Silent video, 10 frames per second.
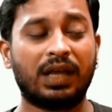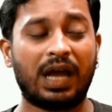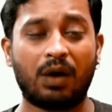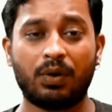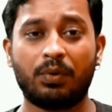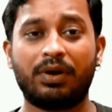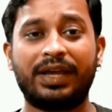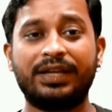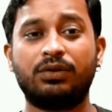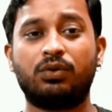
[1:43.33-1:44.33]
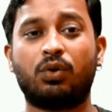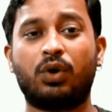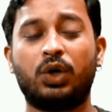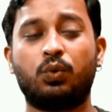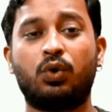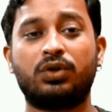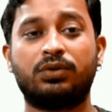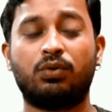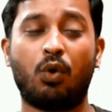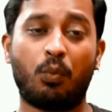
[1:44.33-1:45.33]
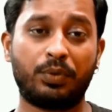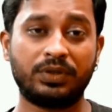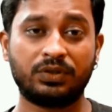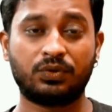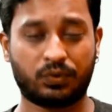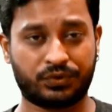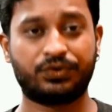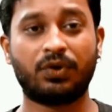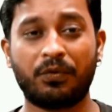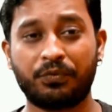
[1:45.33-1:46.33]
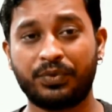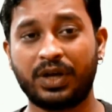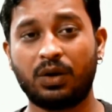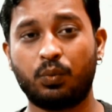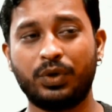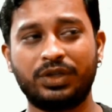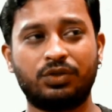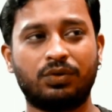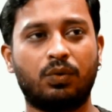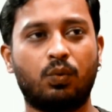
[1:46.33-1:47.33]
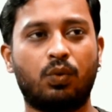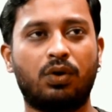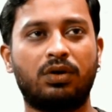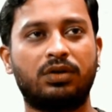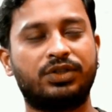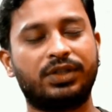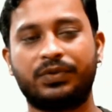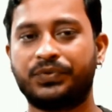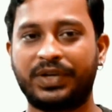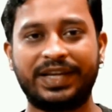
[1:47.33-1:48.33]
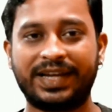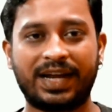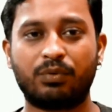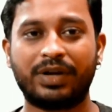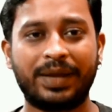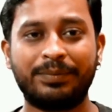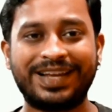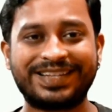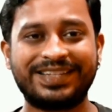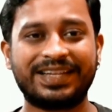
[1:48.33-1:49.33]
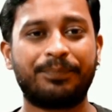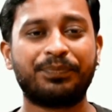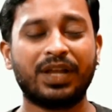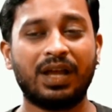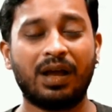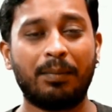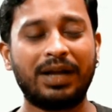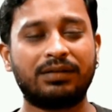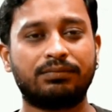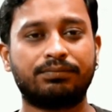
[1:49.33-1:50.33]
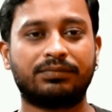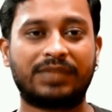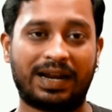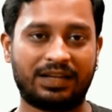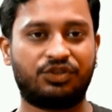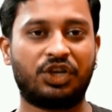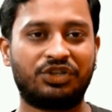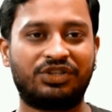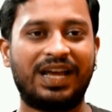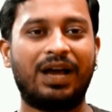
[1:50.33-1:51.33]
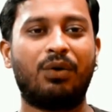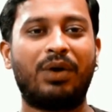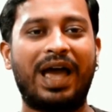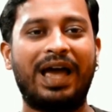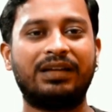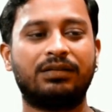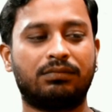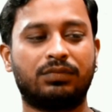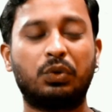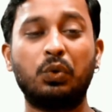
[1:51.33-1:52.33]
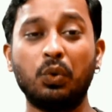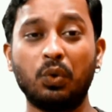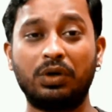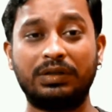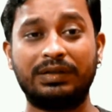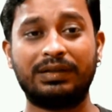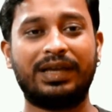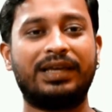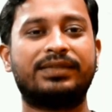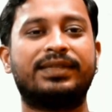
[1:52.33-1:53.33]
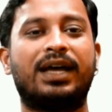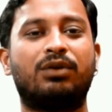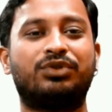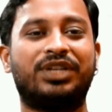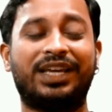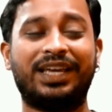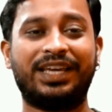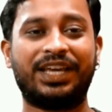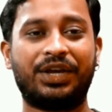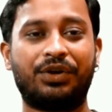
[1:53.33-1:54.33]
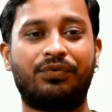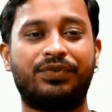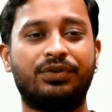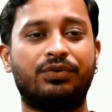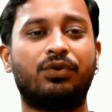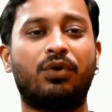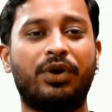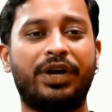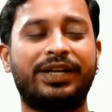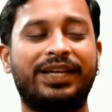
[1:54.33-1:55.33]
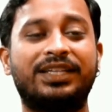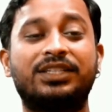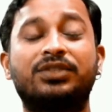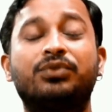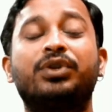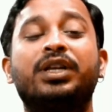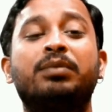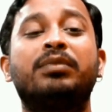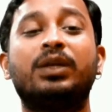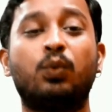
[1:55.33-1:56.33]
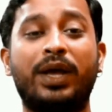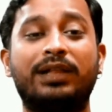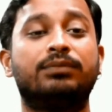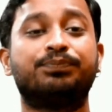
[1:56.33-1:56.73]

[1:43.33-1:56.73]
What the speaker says: However, Android was an open source software which was just running around aimlessly. But that has changed now, and Google is now taking care of Android extremely well.